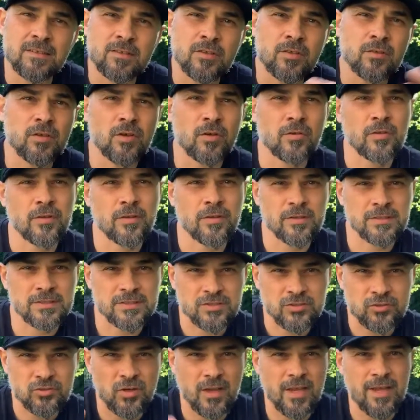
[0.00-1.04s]
You know, the
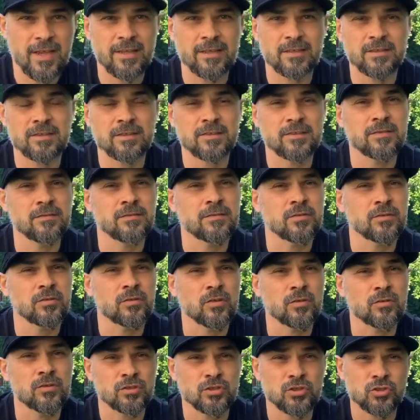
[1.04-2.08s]

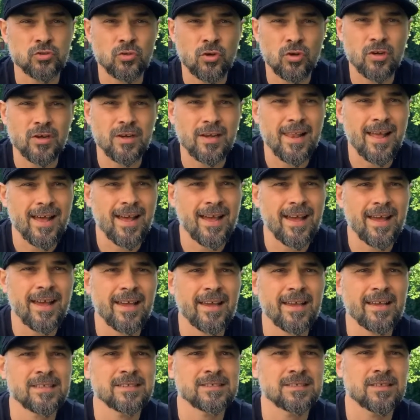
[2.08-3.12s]
strong
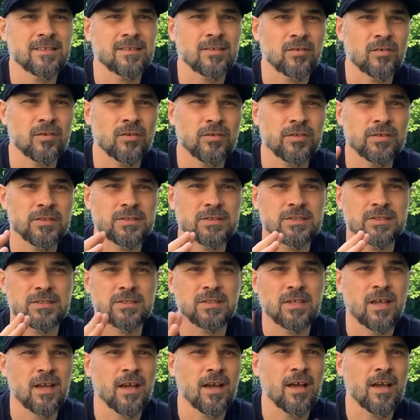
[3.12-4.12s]
lights and all these